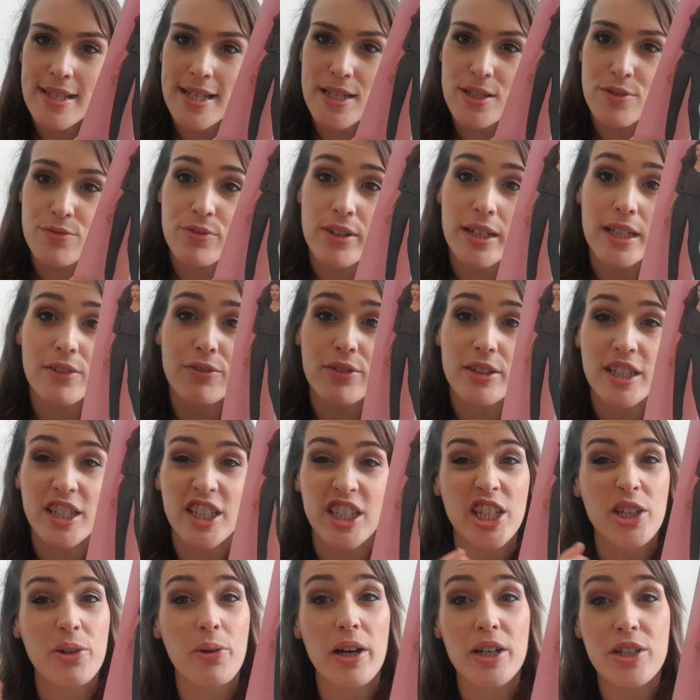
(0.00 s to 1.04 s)
is really, really
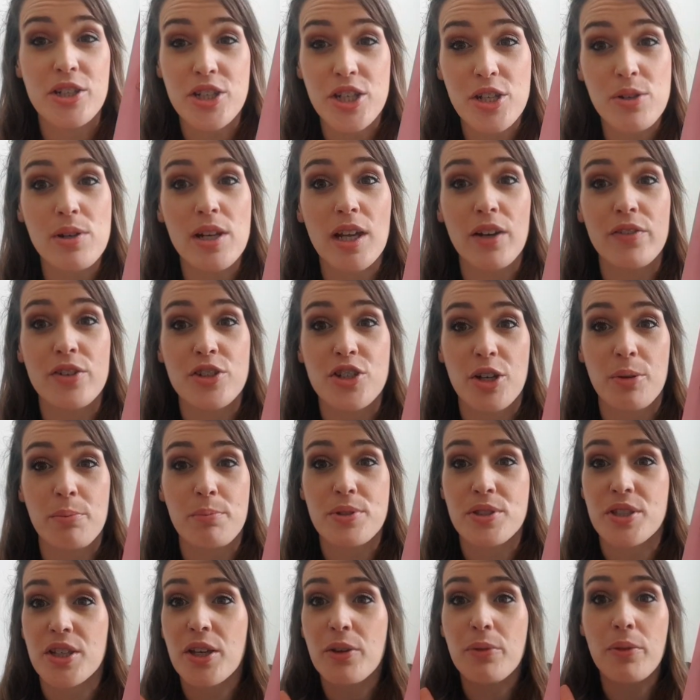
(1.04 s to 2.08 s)
cute. I do love a
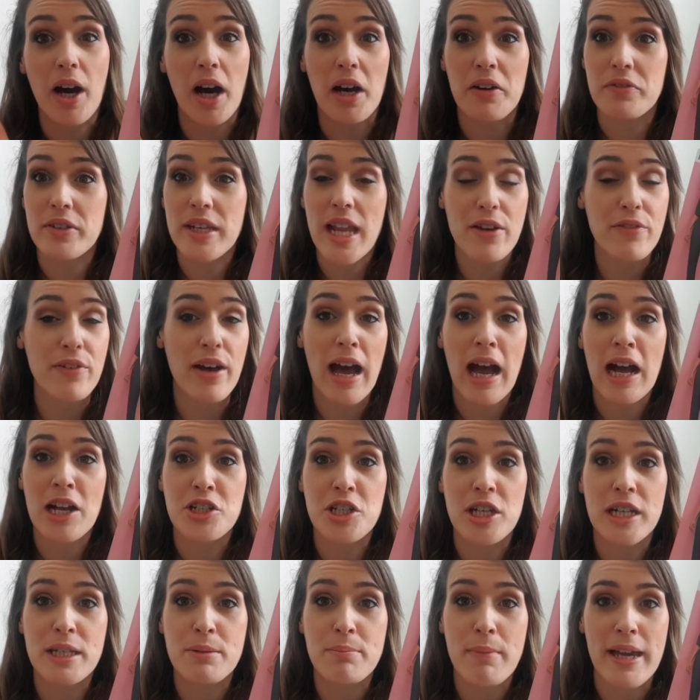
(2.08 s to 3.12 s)
jumpsuit. I've never
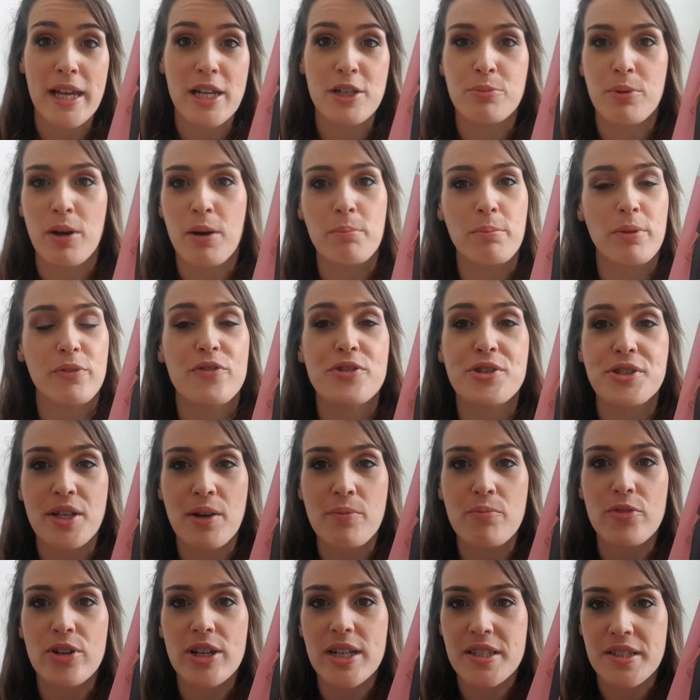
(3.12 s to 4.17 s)
actually made one, but for
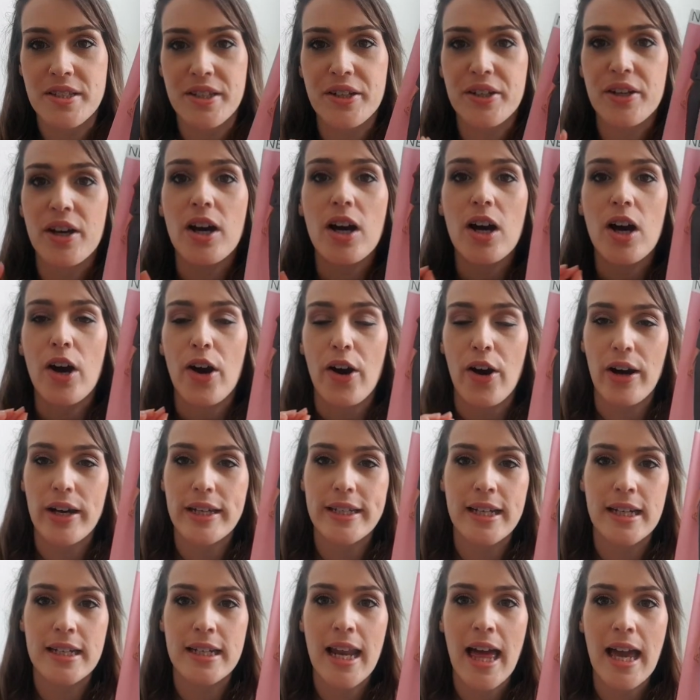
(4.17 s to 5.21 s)
some reason I
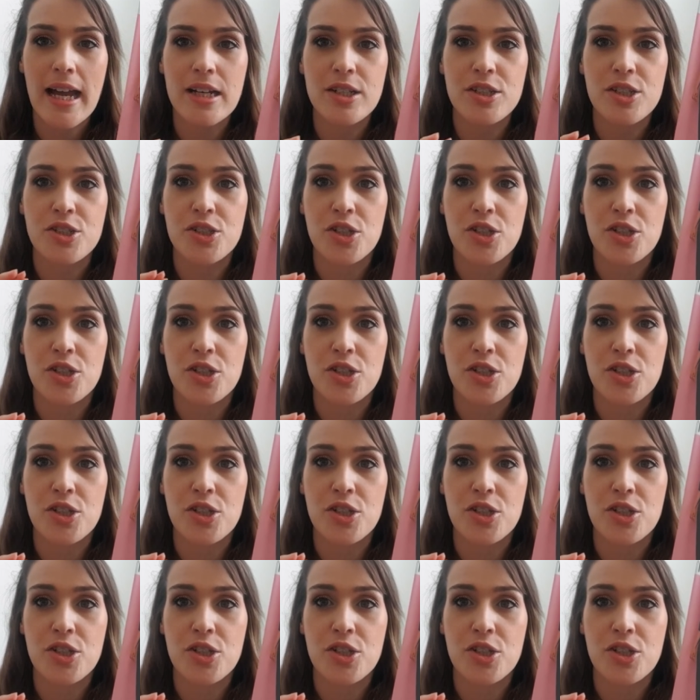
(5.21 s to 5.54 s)
collect